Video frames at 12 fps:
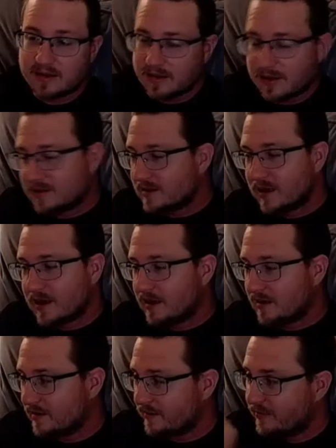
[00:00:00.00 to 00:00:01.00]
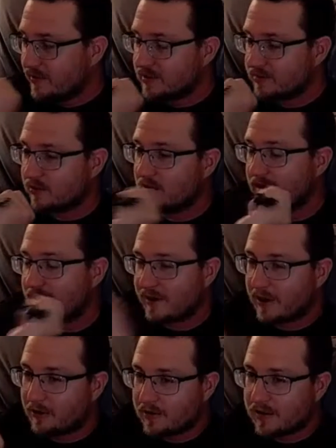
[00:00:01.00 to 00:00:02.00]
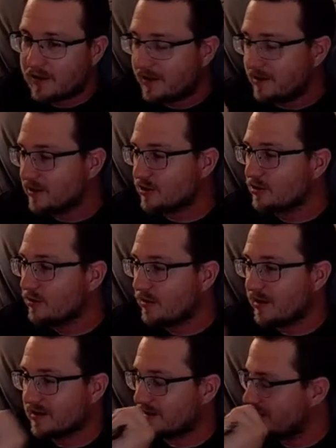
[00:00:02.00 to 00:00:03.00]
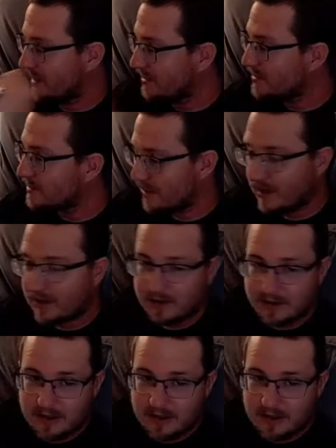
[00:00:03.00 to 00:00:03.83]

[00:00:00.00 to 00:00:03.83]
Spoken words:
it's not feasible. Not only that, the suit is dead silent.